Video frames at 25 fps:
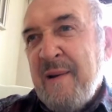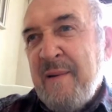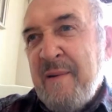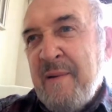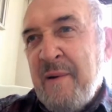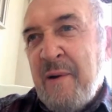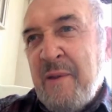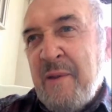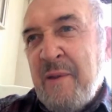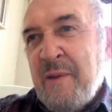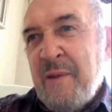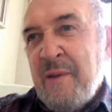and
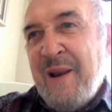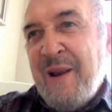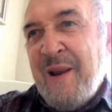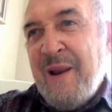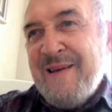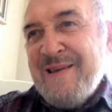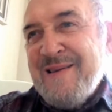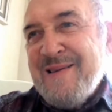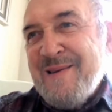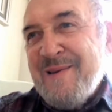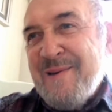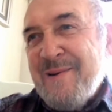other
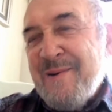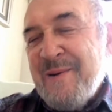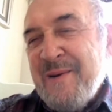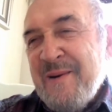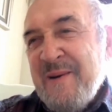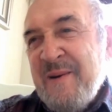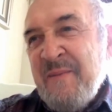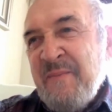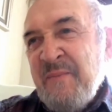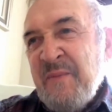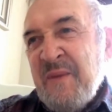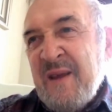players do,
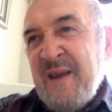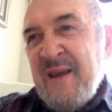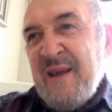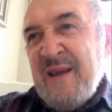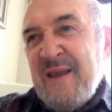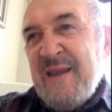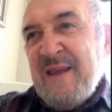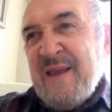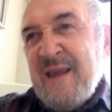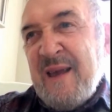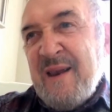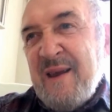
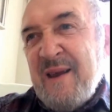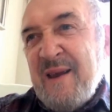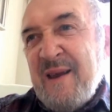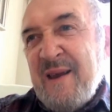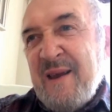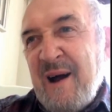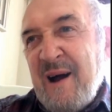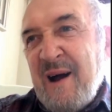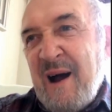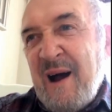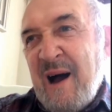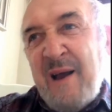that
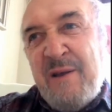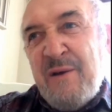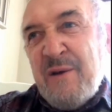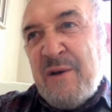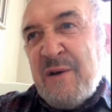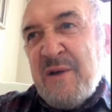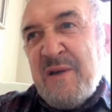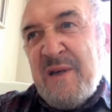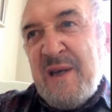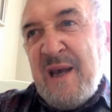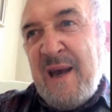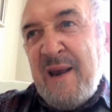
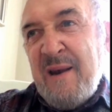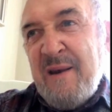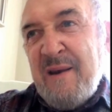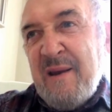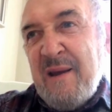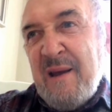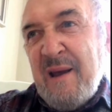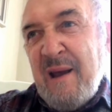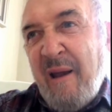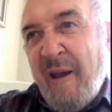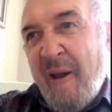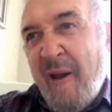I just
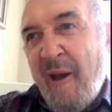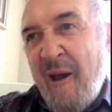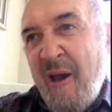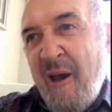said,